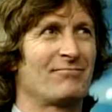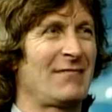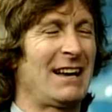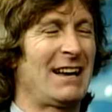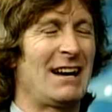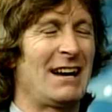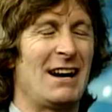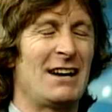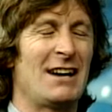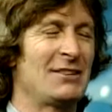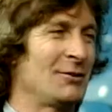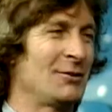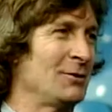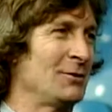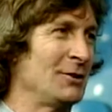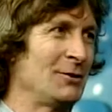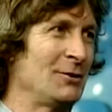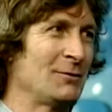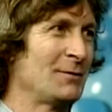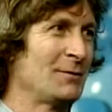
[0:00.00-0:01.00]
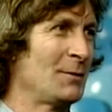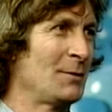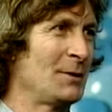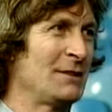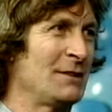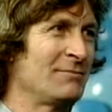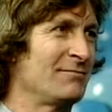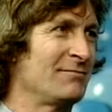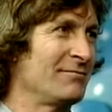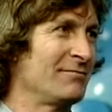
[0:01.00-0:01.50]
I don't know. I
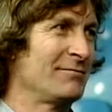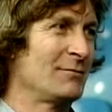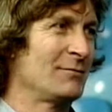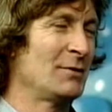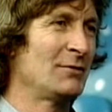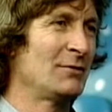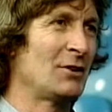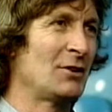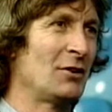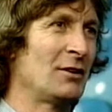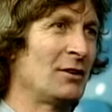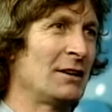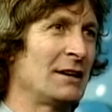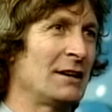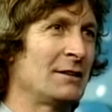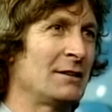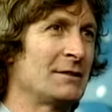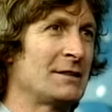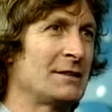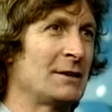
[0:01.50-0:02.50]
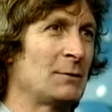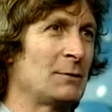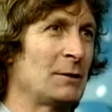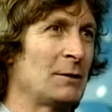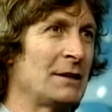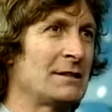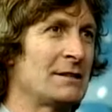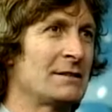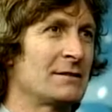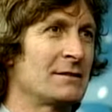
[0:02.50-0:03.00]
mean, we've got a lad at our
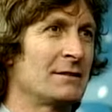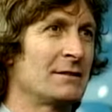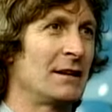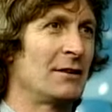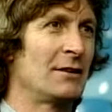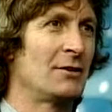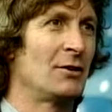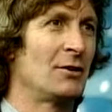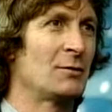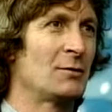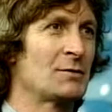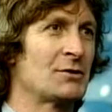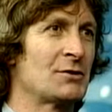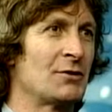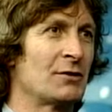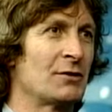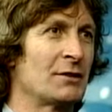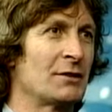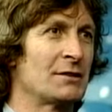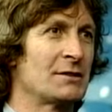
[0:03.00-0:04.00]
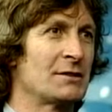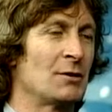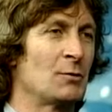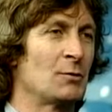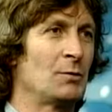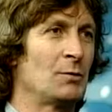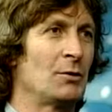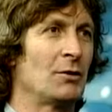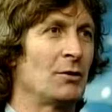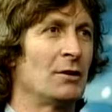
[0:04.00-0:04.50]
place, Alan Armstrong at
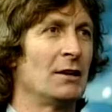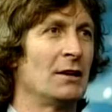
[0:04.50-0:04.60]
Stockport.